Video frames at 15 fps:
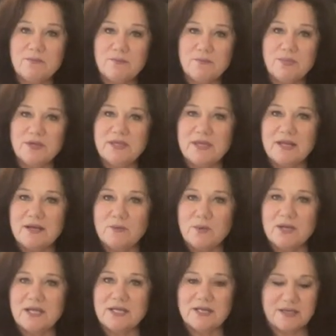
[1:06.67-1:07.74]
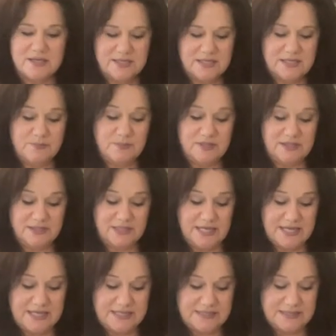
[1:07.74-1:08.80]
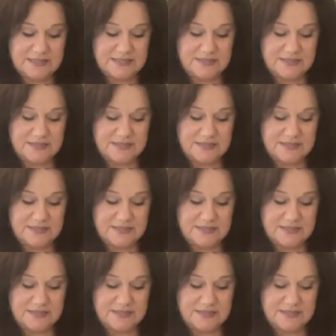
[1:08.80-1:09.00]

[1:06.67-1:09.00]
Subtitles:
but yet I want to kind of keep it light.